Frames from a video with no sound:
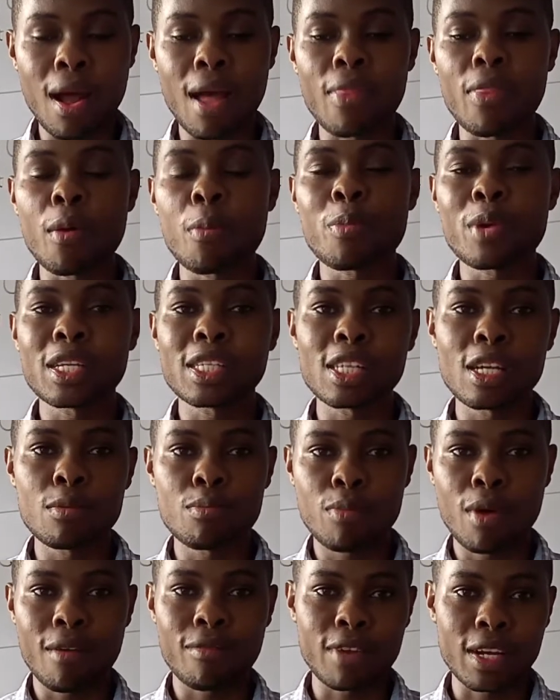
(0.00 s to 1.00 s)
and the present
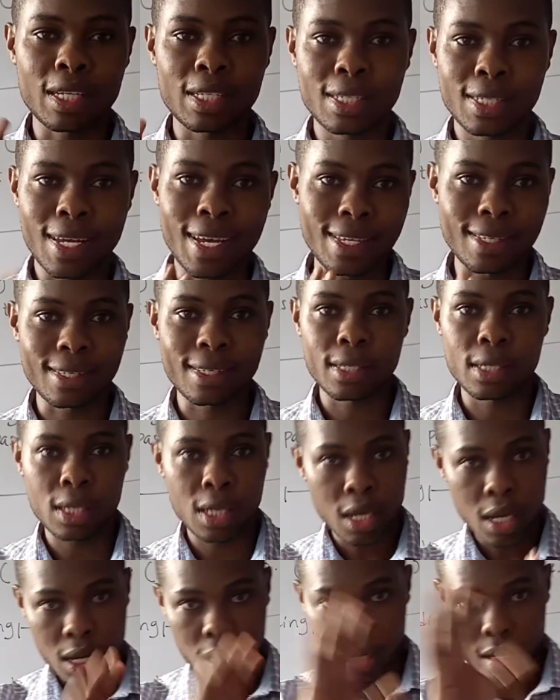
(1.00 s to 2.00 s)
perfect tense.
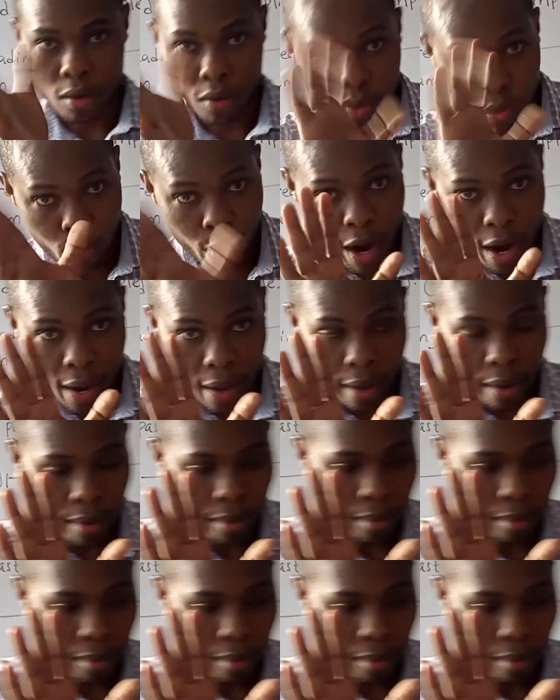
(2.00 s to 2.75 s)
Goodbye.